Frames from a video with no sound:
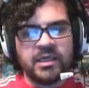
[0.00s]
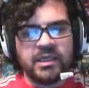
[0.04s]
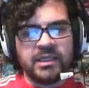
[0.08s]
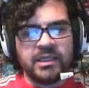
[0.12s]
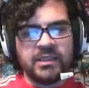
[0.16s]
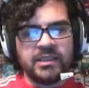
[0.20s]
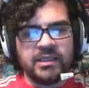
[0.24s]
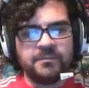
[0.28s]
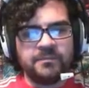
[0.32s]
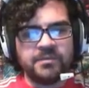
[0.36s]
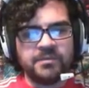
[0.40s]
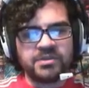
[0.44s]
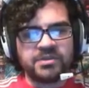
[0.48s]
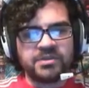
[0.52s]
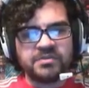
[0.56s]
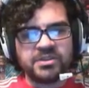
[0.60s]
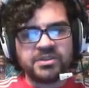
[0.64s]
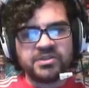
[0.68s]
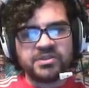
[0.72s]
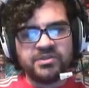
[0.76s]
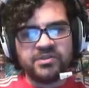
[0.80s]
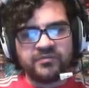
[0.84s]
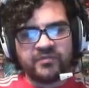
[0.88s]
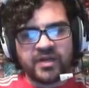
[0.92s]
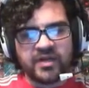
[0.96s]
But we do
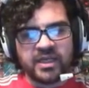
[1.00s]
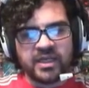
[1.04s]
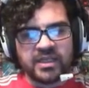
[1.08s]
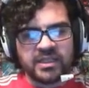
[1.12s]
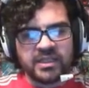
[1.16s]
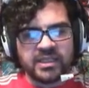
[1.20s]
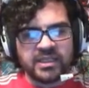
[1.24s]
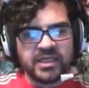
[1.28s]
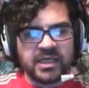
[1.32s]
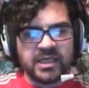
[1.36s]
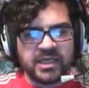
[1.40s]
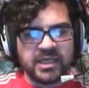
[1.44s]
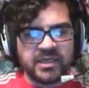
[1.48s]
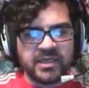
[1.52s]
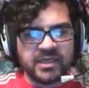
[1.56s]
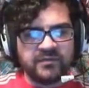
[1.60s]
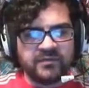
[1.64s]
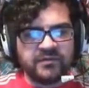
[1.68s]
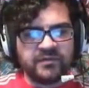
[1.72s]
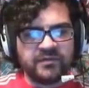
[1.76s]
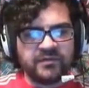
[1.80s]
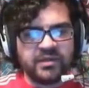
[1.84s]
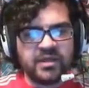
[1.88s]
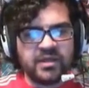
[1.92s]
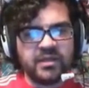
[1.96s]
finally have
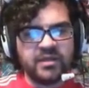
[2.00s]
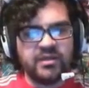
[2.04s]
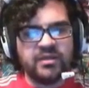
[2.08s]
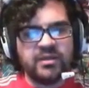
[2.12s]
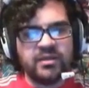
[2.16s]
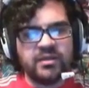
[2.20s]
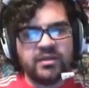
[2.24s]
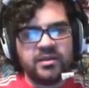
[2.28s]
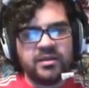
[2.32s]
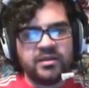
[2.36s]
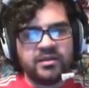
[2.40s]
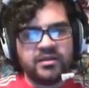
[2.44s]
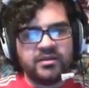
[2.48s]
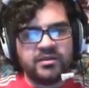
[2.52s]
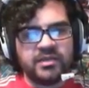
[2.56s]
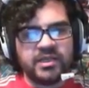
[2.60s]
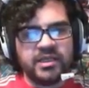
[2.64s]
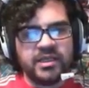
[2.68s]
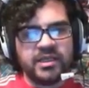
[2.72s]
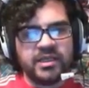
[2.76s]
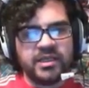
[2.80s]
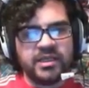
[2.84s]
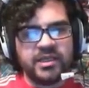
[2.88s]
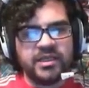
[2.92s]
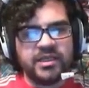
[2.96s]

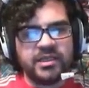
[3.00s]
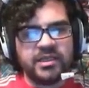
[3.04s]
the